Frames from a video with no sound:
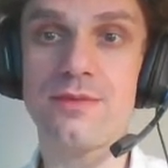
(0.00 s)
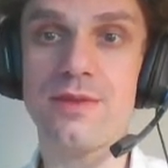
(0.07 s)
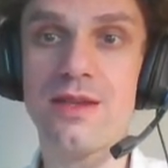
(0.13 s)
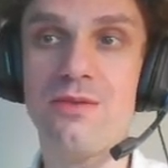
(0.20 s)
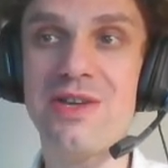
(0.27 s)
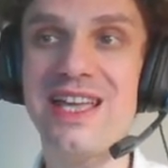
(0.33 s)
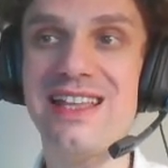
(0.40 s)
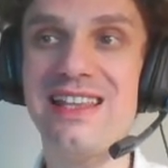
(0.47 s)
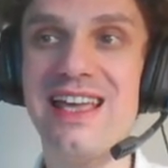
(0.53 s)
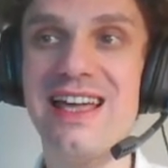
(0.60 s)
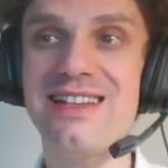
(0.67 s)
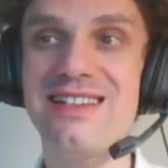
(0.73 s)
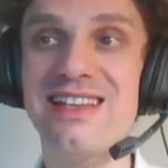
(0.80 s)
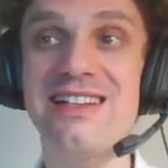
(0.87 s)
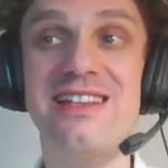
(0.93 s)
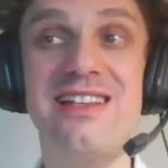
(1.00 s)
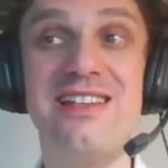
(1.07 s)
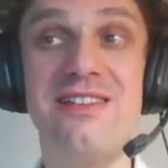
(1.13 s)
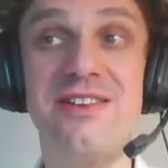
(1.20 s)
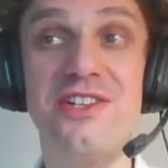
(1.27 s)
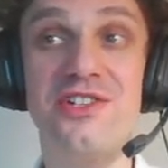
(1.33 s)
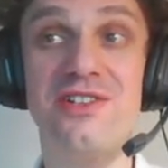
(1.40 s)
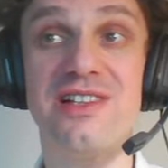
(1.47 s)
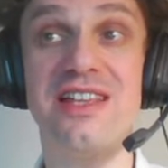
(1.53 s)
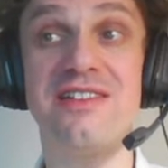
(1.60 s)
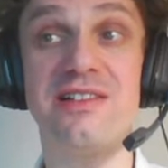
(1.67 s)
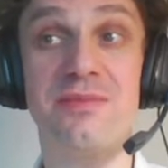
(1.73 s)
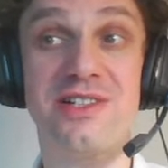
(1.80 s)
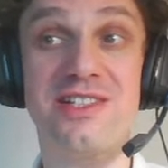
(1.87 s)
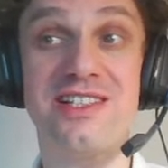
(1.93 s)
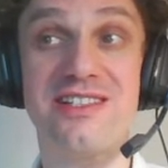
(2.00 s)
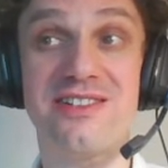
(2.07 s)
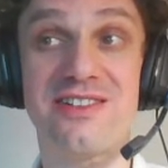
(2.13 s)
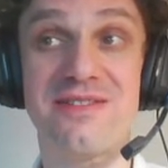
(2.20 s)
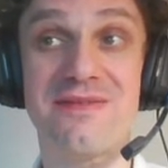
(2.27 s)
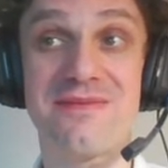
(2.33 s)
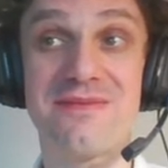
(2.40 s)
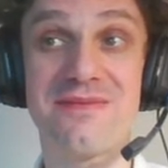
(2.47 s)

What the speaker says: we can add an individual level predictor.